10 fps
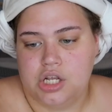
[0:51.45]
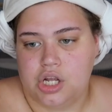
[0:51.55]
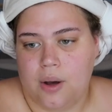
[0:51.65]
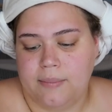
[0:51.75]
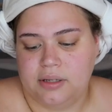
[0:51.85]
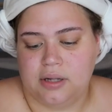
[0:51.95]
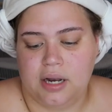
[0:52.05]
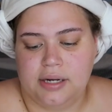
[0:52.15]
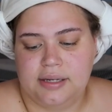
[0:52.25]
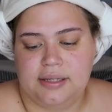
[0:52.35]
So I'm
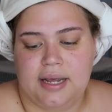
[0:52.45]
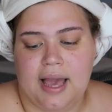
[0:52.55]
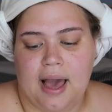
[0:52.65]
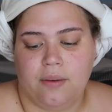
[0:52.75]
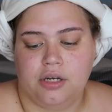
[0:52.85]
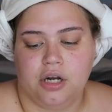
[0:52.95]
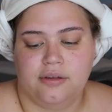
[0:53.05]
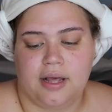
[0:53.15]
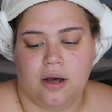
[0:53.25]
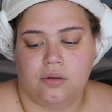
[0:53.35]
excited to see how it
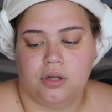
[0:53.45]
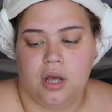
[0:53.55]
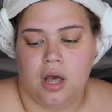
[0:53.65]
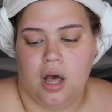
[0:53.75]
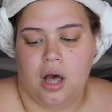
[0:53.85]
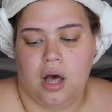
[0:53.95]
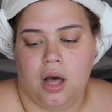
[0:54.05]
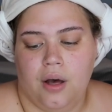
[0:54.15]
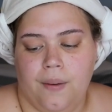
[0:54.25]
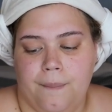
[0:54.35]
turns out.
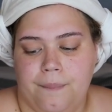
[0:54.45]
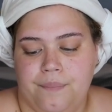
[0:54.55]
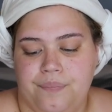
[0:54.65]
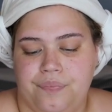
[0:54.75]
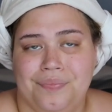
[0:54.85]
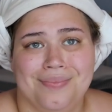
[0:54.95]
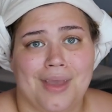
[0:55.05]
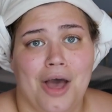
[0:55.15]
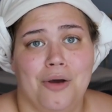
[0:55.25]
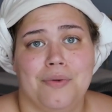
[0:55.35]
I
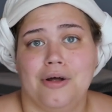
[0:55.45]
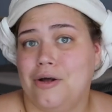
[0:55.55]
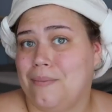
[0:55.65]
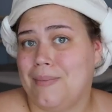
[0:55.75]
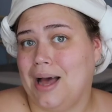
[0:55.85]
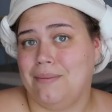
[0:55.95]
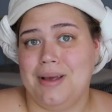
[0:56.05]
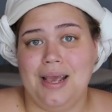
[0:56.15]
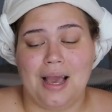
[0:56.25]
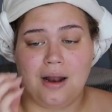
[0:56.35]
hope y'all don't mind
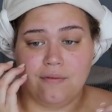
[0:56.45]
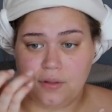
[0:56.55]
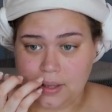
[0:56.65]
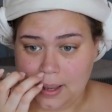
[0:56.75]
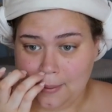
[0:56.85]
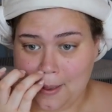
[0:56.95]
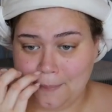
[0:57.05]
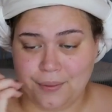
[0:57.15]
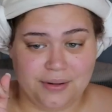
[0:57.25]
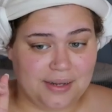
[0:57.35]
me kind of looking
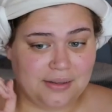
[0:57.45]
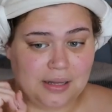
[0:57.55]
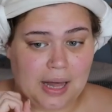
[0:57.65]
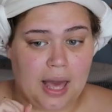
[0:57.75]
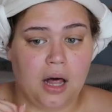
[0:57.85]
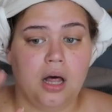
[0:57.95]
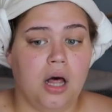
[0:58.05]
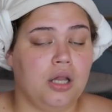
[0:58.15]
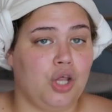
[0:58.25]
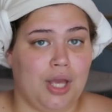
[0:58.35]
like Princess Leia,
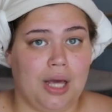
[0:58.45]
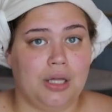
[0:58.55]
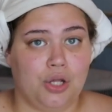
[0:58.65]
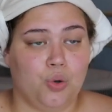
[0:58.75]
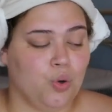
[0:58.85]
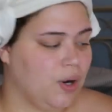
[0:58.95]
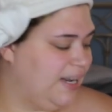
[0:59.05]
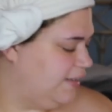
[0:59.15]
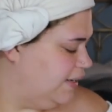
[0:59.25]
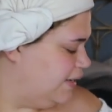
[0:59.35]
looking a little
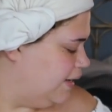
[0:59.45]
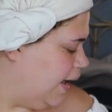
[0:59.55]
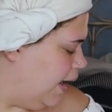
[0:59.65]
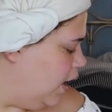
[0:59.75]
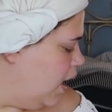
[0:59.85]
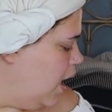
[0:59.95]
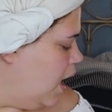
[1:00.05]
crazy today.